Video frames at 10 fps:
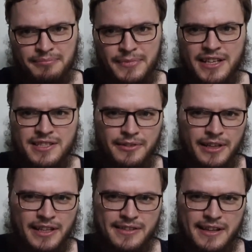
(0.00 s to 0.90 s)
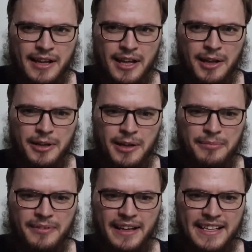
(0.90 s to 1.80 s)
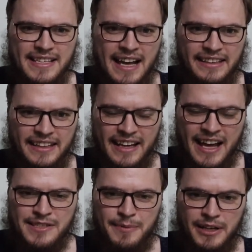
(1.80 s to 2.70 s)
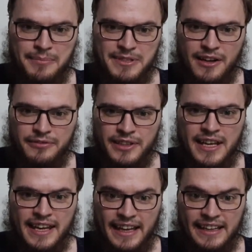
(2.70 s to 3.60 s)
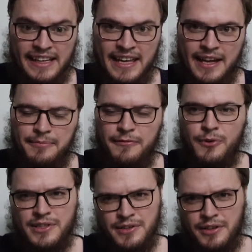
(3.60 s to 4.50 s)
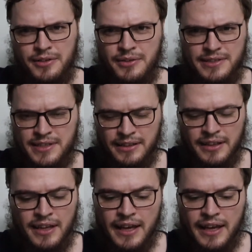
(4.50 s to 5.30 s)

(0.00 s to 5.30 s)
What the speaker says: But it's on the husband himself, and he can't force her to do this thing.